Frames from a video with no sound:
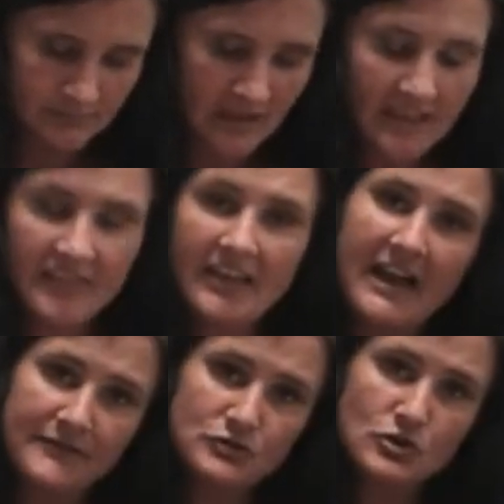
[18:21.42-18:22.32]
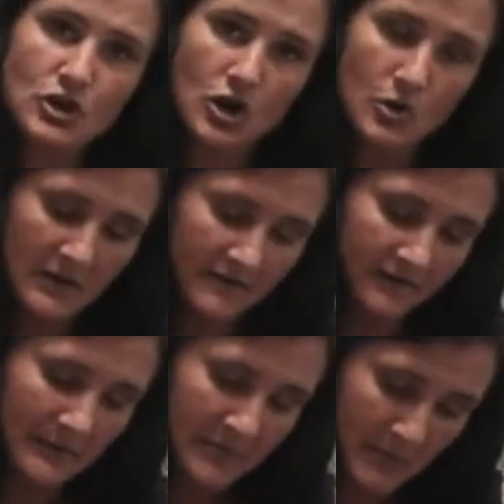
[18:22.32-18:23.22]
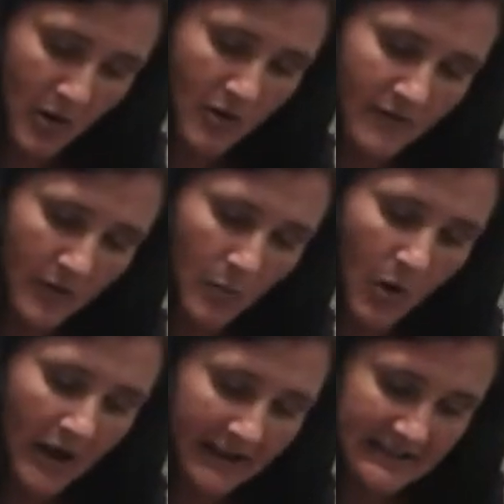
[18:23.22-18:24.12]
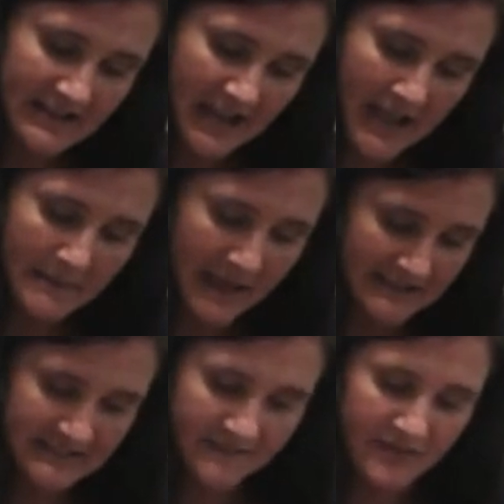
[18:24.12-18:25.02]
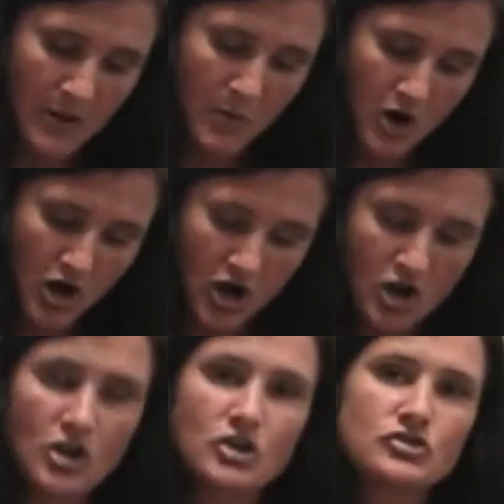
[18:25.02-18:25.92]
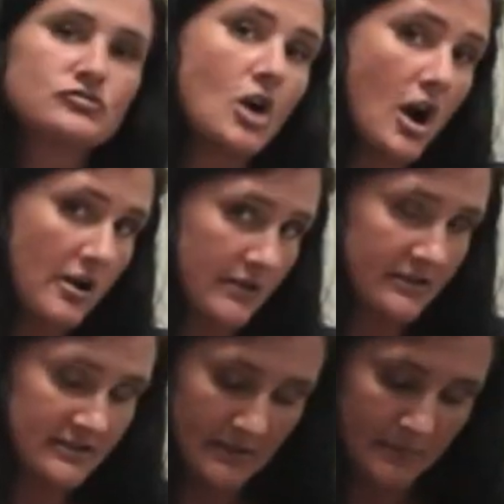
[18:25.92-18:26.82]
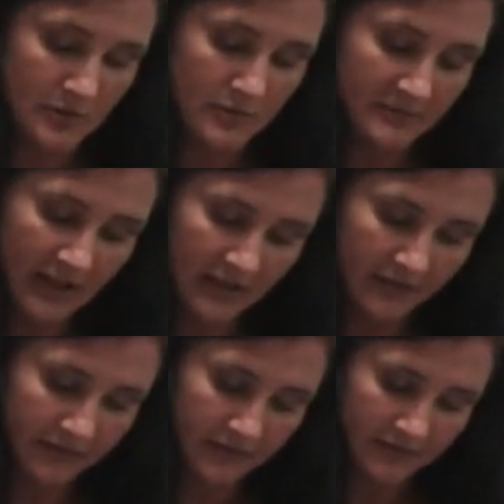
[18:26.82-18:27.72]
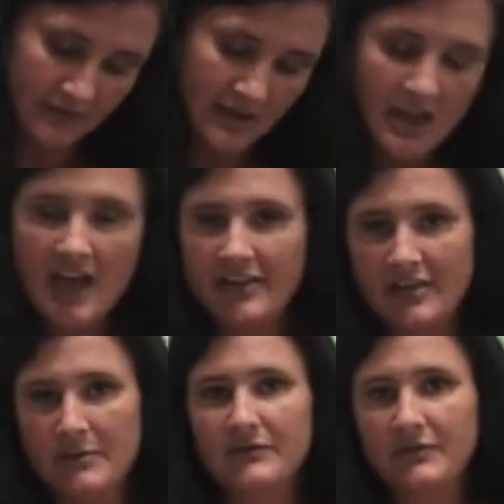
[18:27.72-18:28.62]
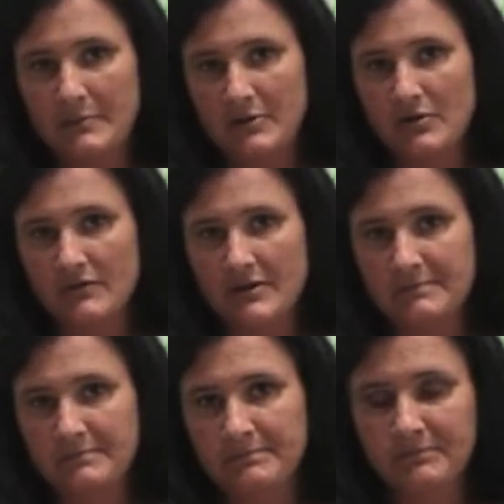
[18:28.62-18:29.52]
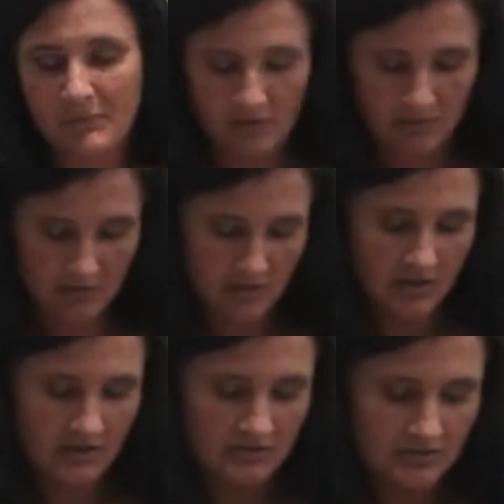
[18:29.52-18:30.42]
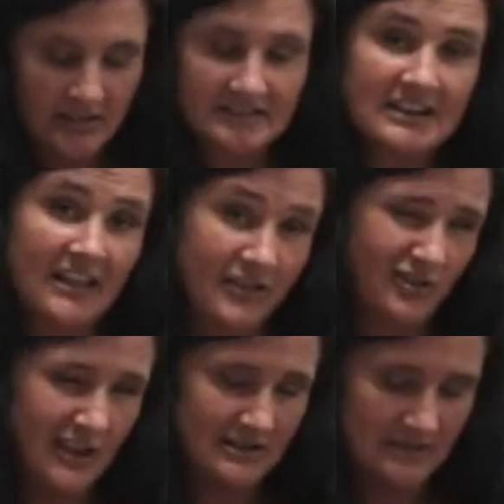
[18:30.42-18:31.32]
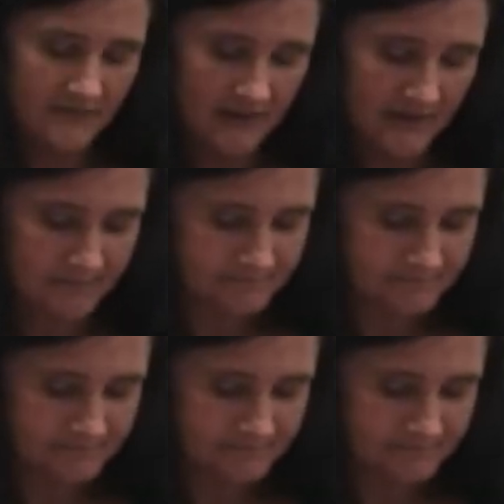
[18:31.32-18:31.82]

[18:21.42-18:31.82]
And they have to go and flip them over one at a time as if they were drawing the W themselves. And they would flip it over. So that's another good activity.